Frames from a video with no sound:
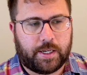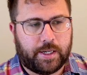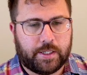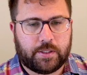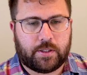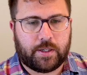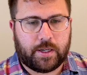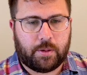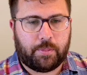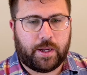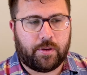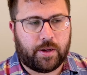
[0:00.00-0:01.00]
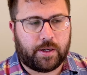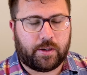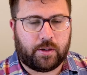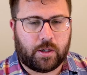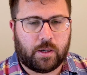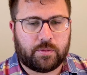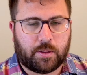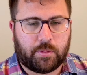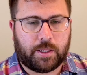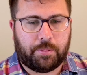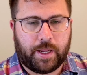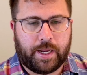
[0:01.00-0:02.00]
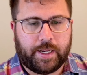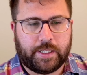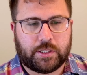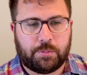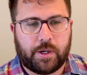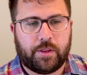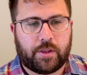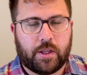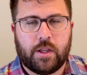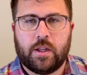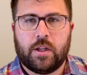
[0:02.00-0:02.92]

I entered an amount I can comfortably pay each month.